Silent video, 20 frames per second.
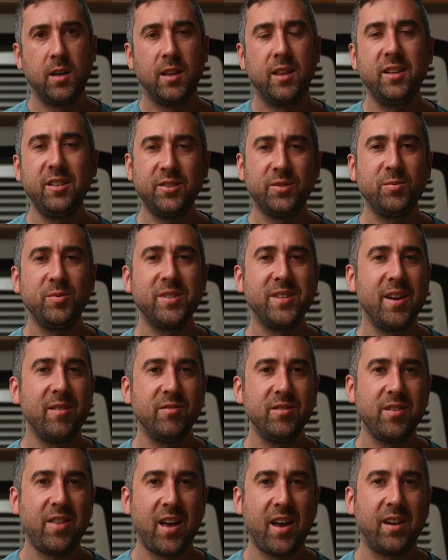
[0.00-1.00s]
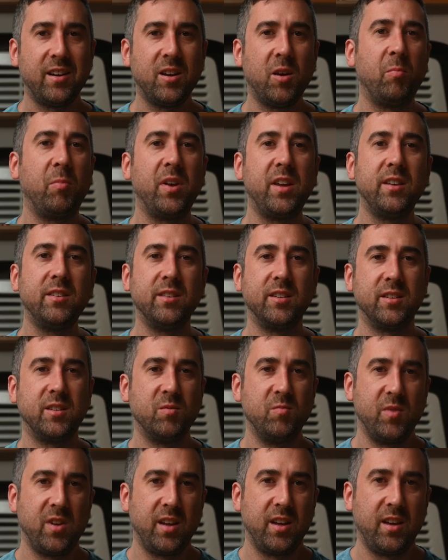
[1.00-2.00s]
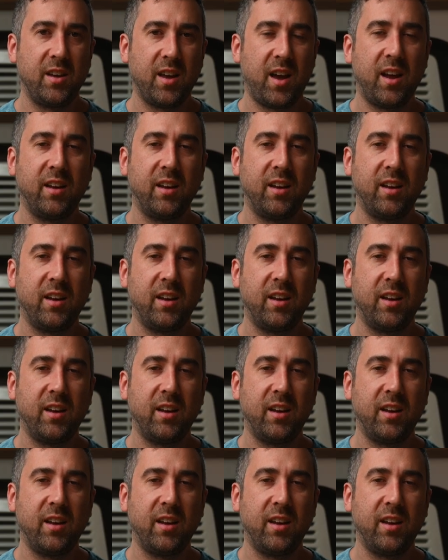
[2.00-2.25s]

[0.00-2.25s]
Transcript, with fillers: This was never that appealing to me.